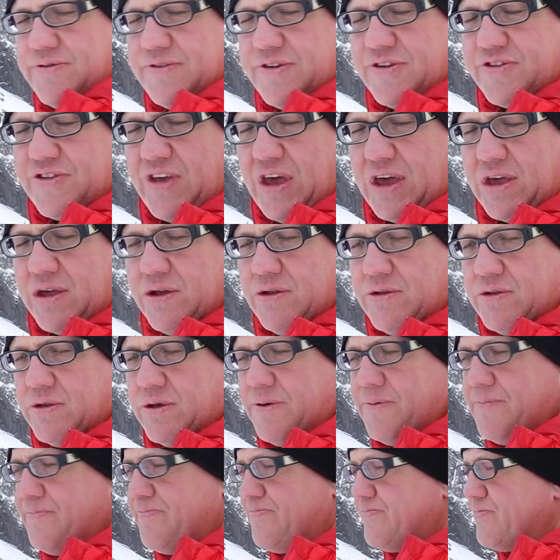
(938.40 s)
of a second,
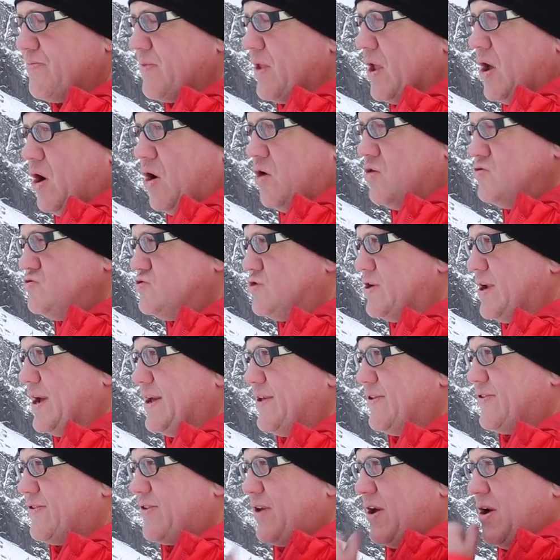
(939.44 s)
100
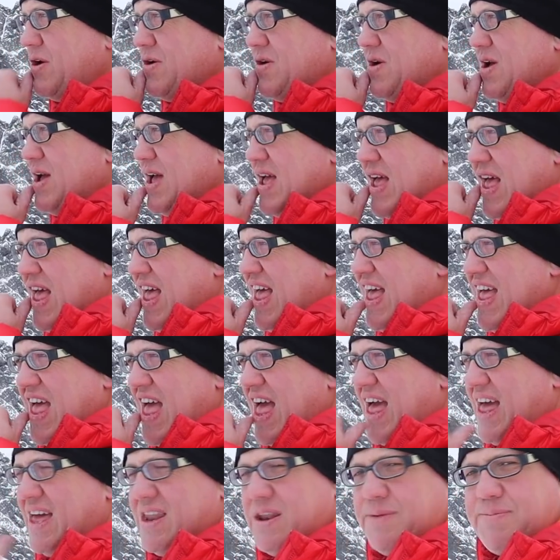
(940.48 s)
ISO,
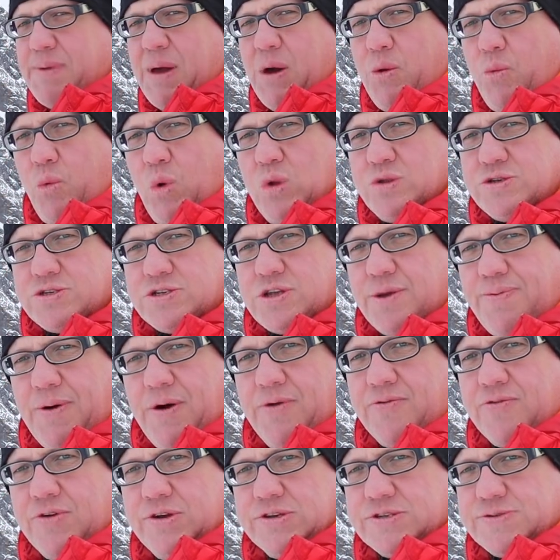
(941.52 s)
and about 1 stop
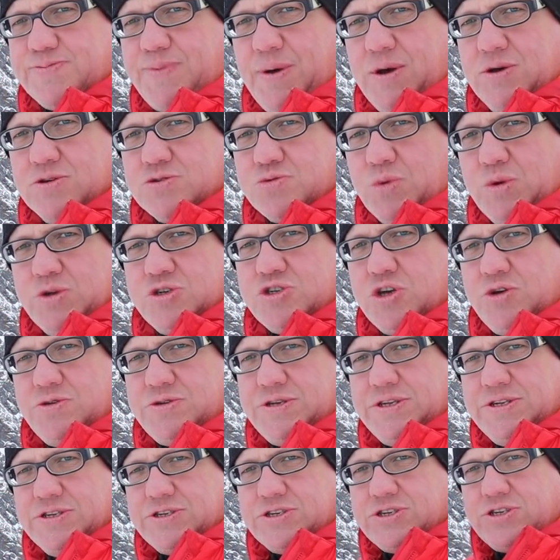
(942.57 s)
overexposed. When
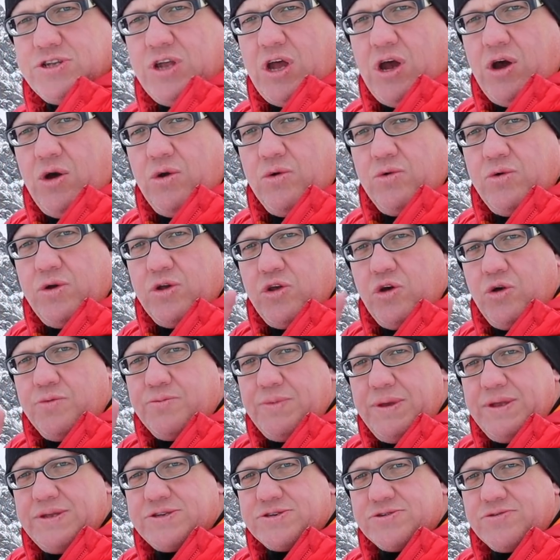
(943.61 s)
shooting snow, your
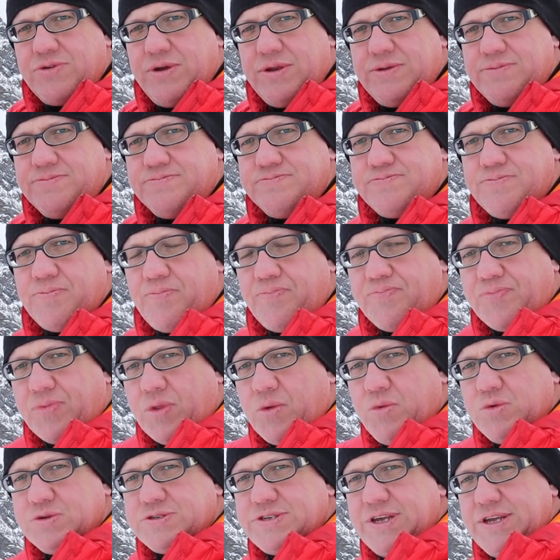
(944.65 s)
metering
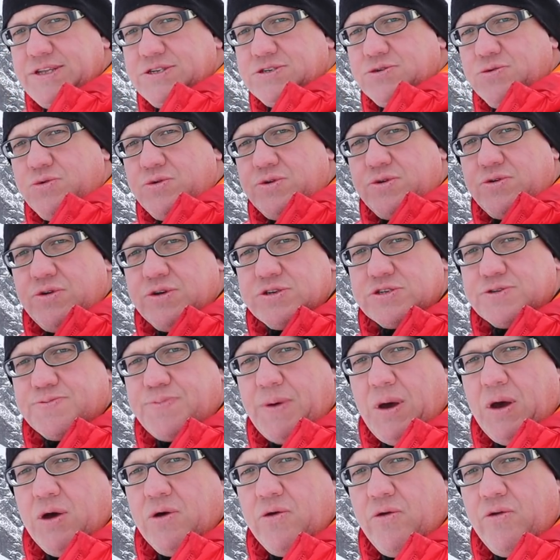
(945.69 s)
will tend to
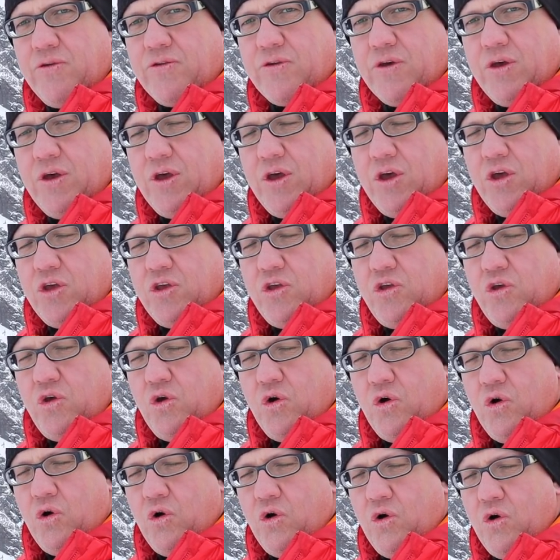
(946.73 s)
underexpose
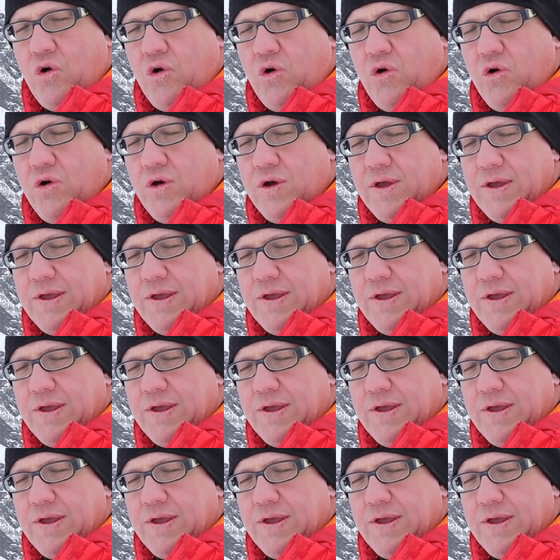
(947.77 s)
your